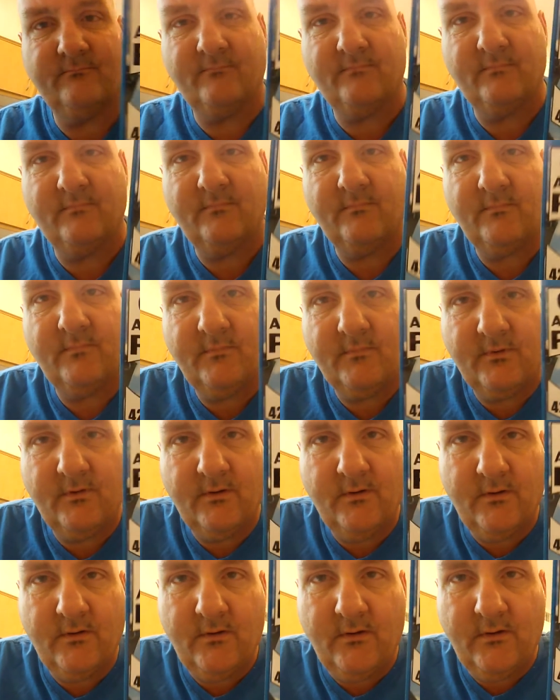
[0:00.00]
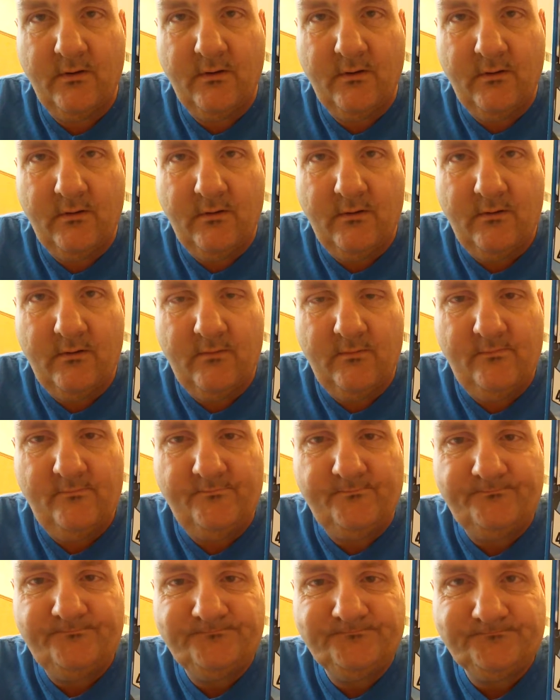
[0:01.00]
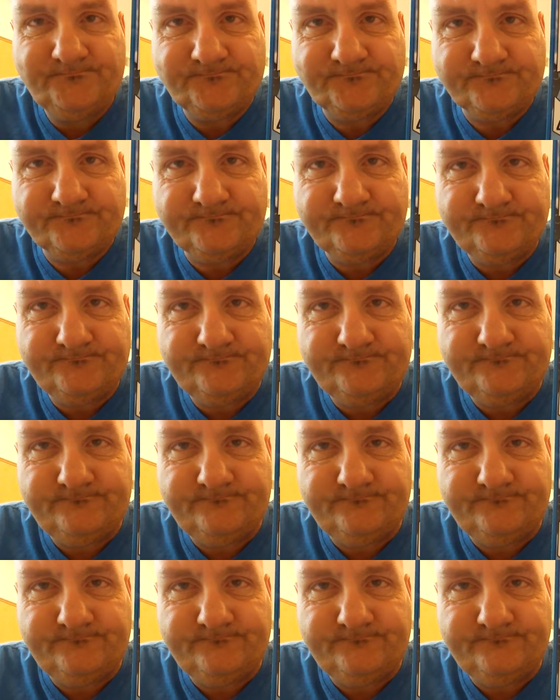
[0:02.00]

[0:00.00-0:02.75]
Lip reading: Nobody speaks.